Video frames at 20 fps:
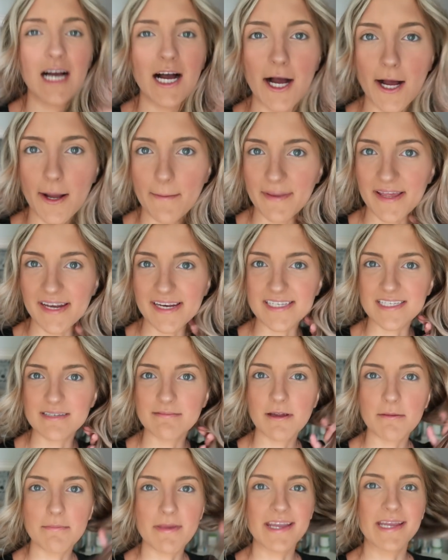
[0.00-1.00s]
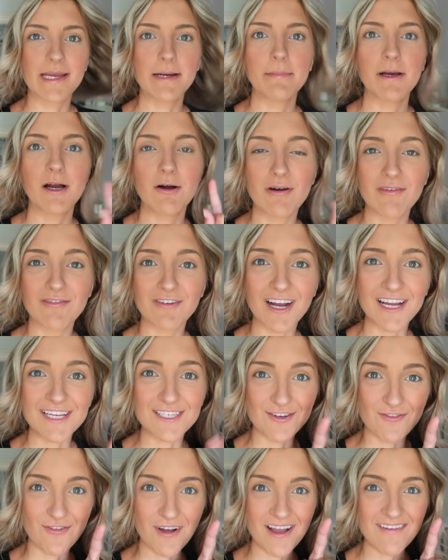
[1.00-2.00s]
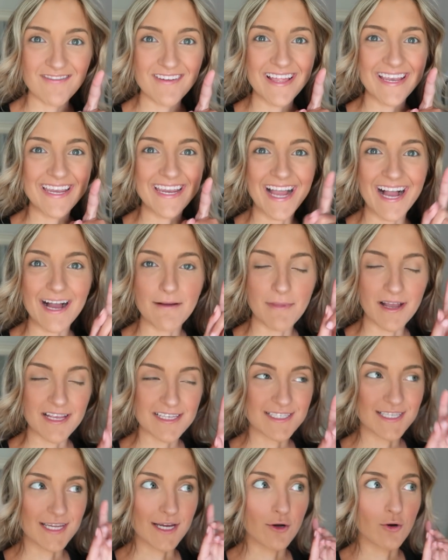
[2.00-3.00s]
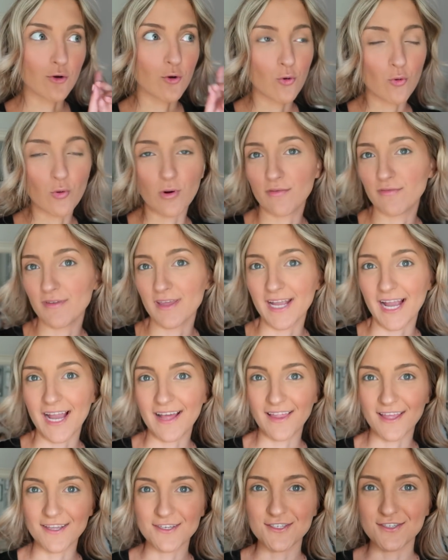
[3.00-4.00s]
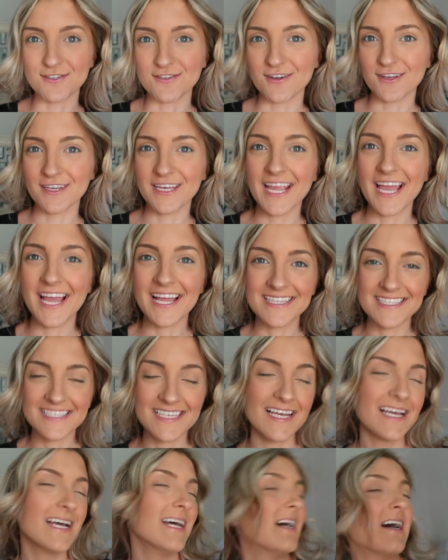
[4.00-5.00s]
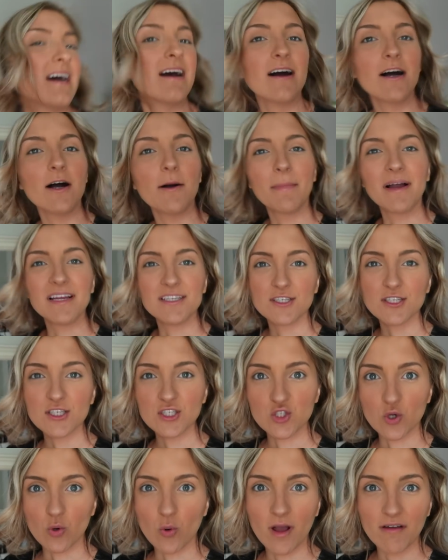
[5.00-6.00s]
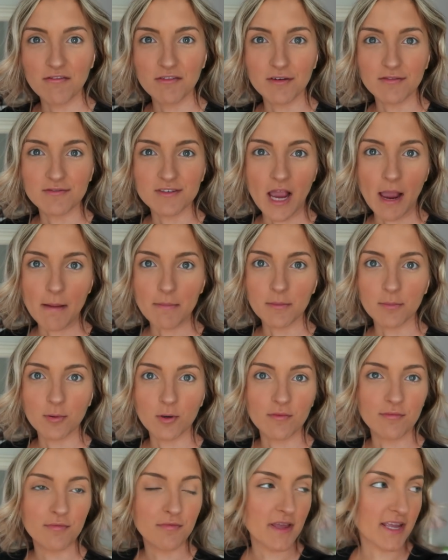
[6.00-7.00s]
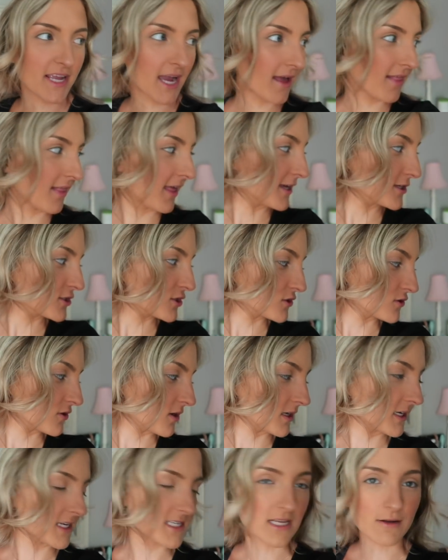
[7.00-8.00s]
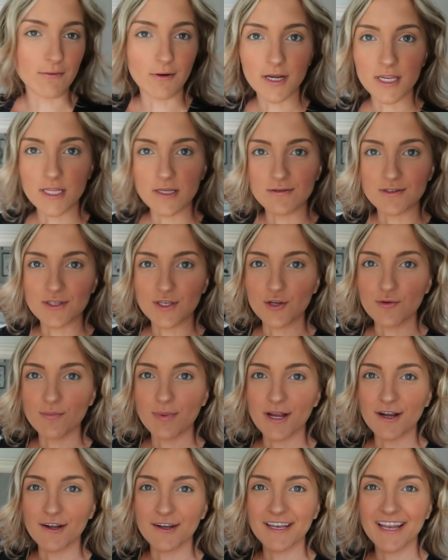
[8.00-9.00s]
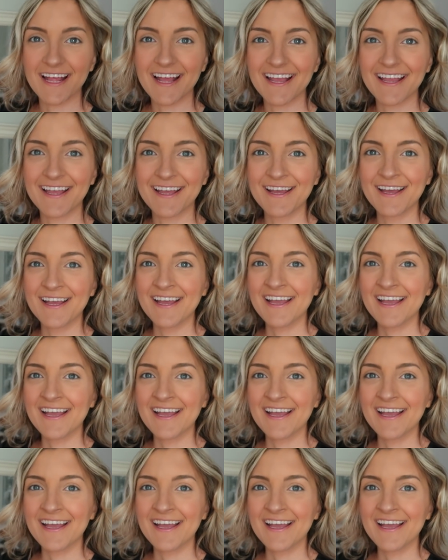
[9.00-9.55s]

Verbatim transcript: and I did my makeup. However, I don't have any mascara or fake eyelashes on yet. I just don't have enough time to put fake eyelashes on because I want to use a new pair today,